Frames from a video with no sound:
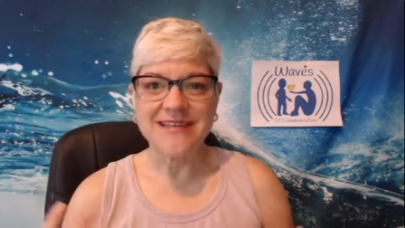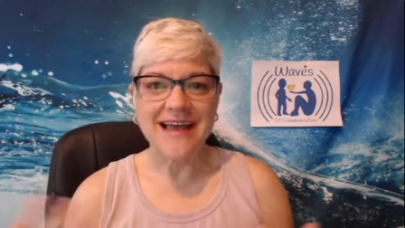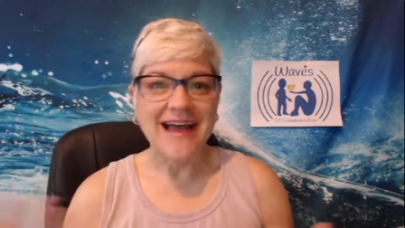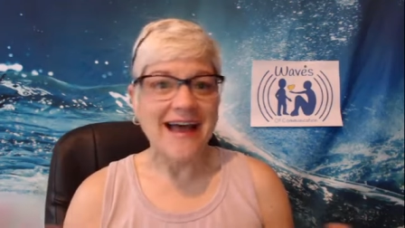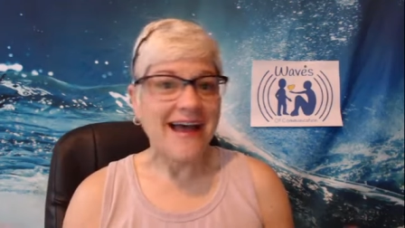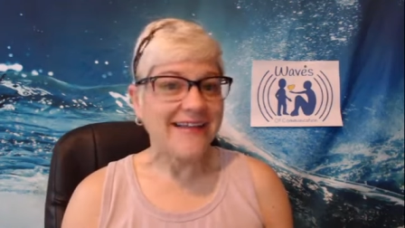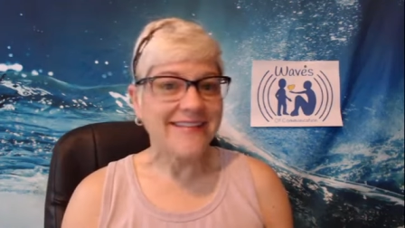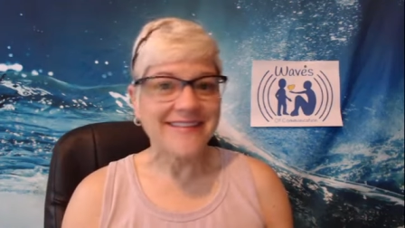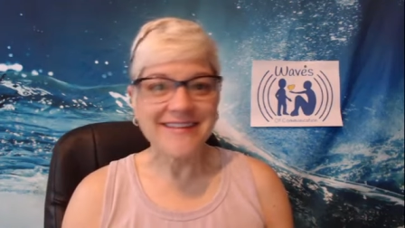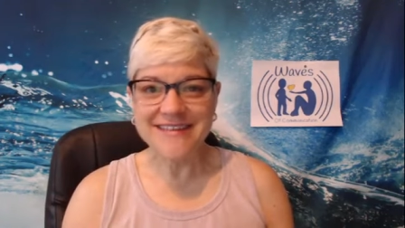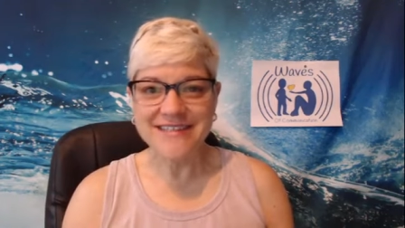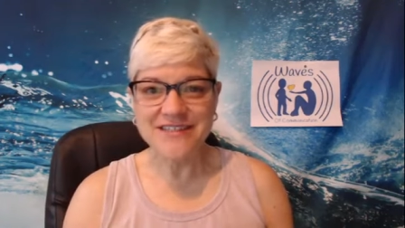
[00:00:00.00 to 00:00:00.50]

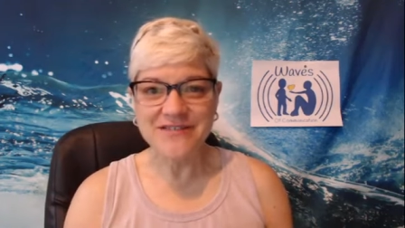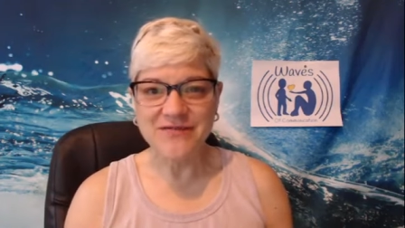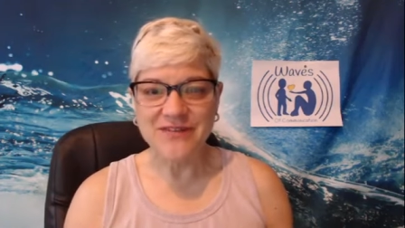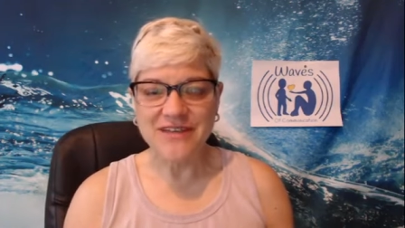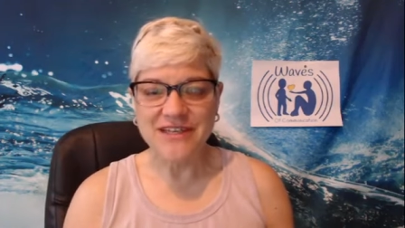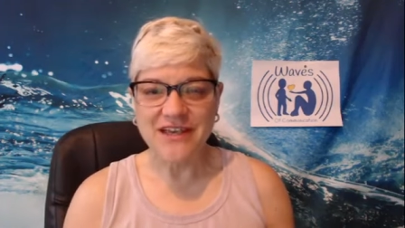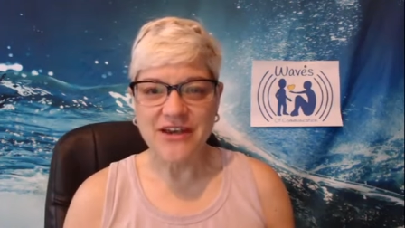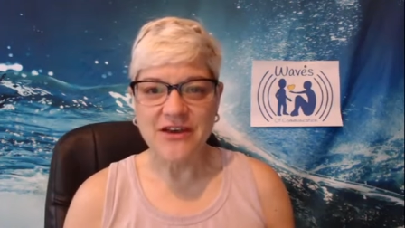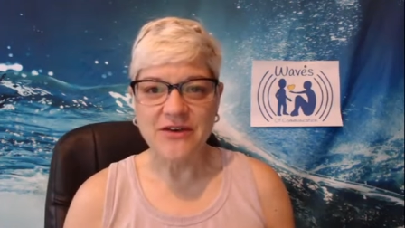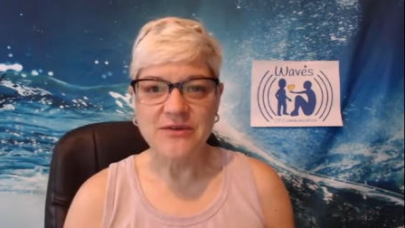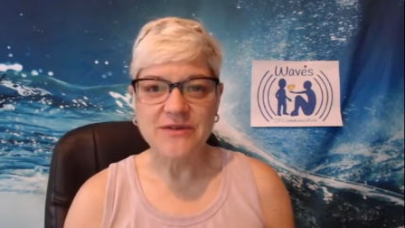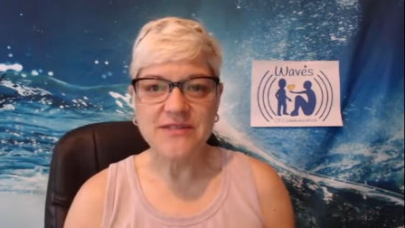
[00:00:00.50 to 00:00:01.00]
on these
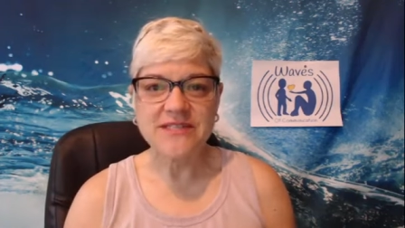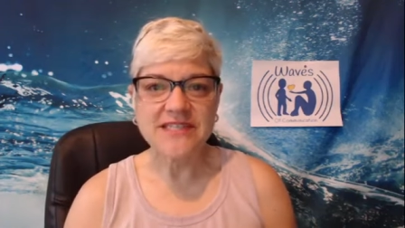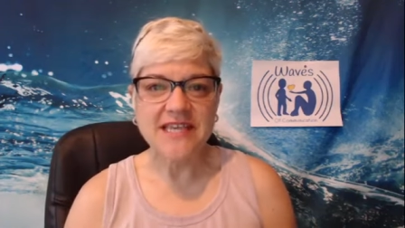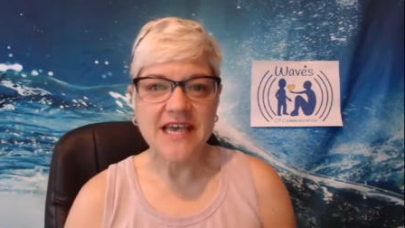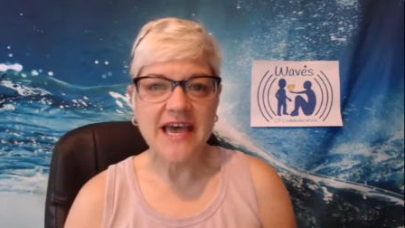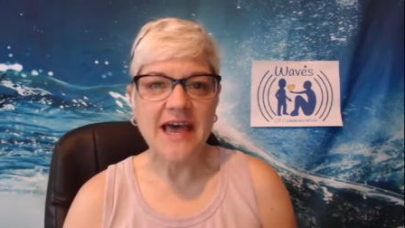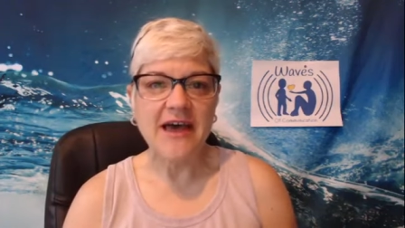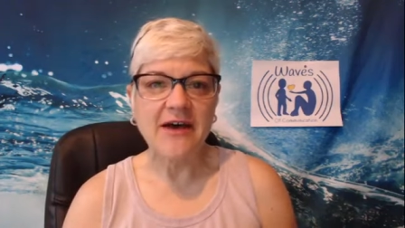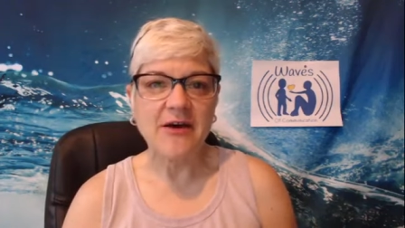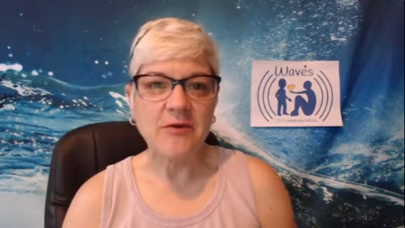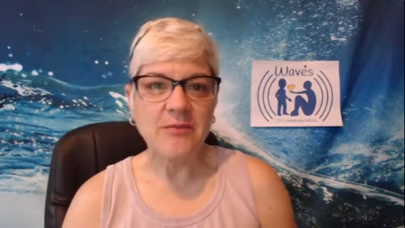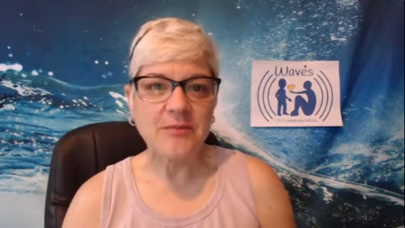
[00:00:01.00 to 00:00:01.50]
videos to
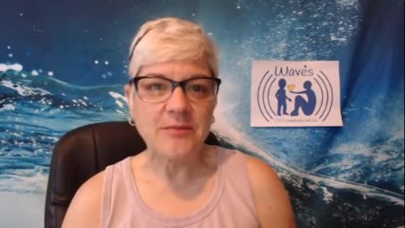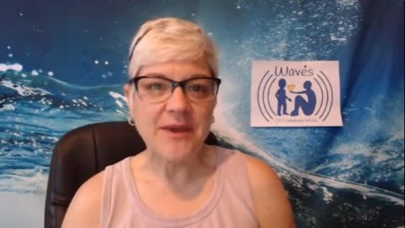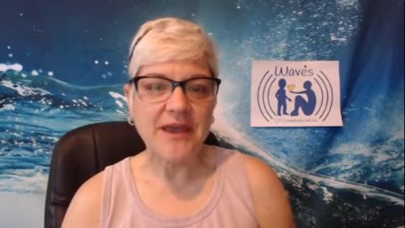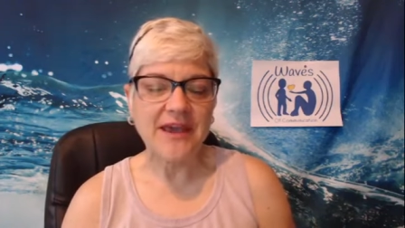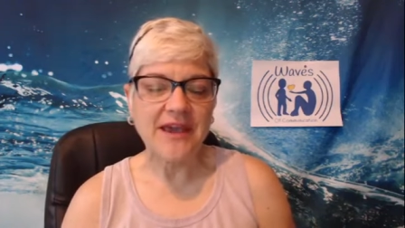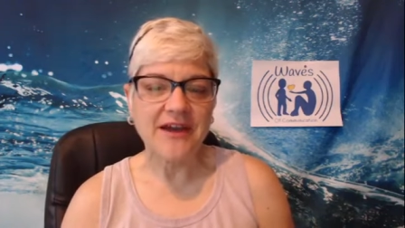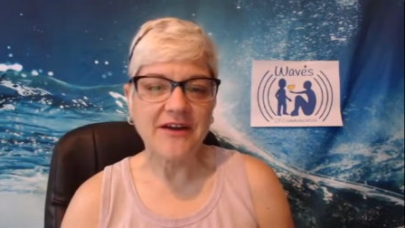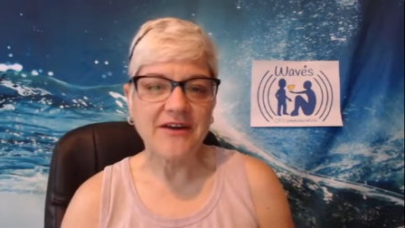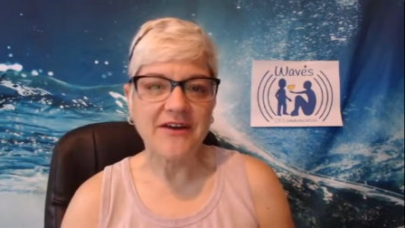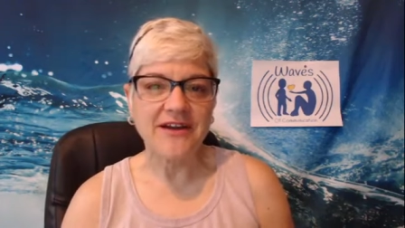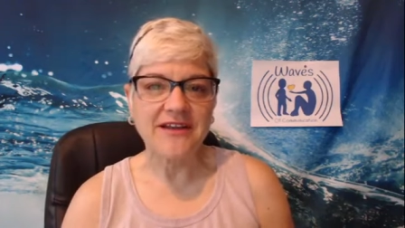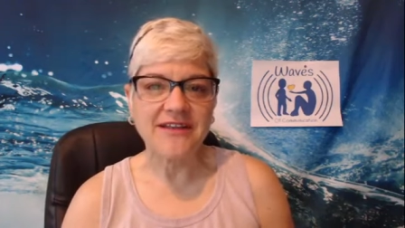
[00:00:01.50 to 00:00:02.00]
help
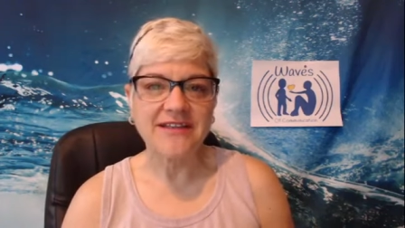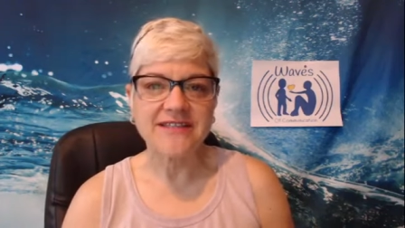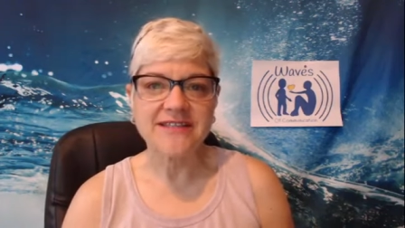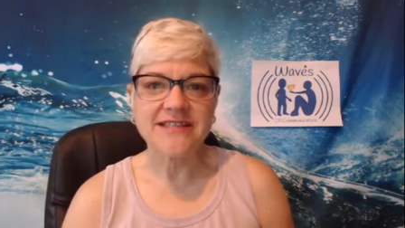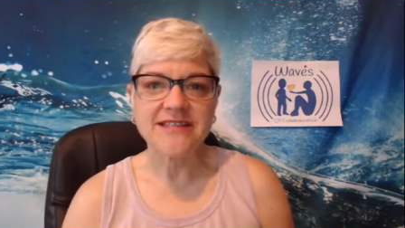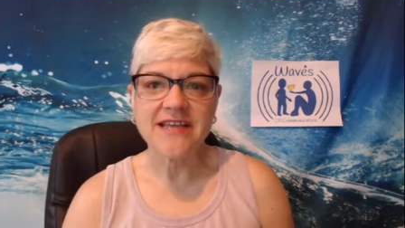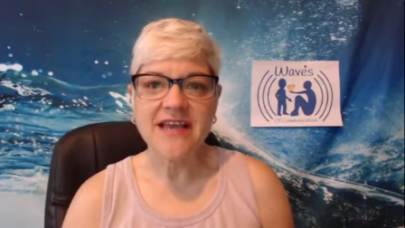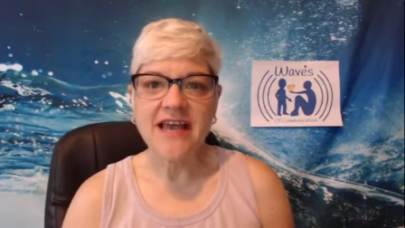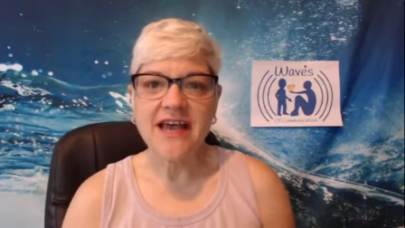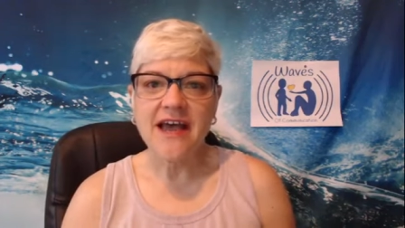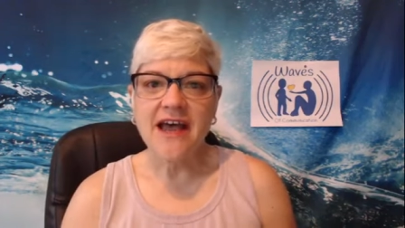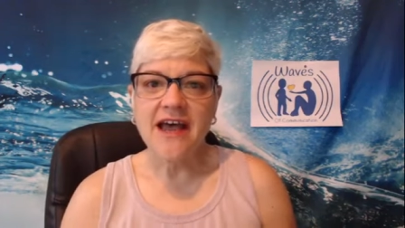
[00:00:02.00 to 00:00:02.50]

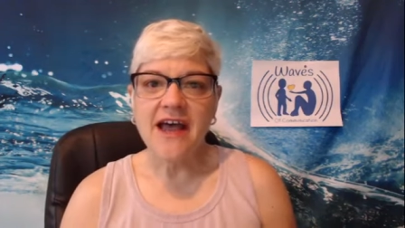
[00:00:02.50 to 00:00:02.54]
parents